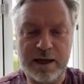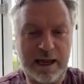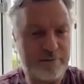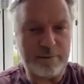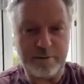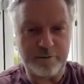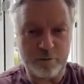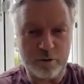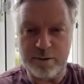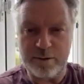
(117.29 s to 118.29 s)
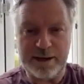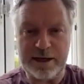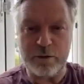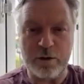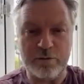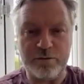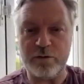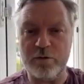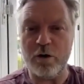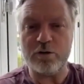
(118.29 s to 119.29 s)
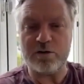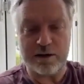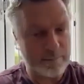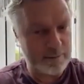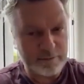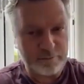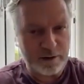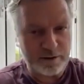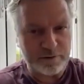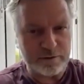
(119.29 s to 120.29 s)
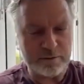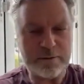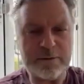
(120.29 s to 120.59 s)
ever before, and that may go on for a long time, maybe forever.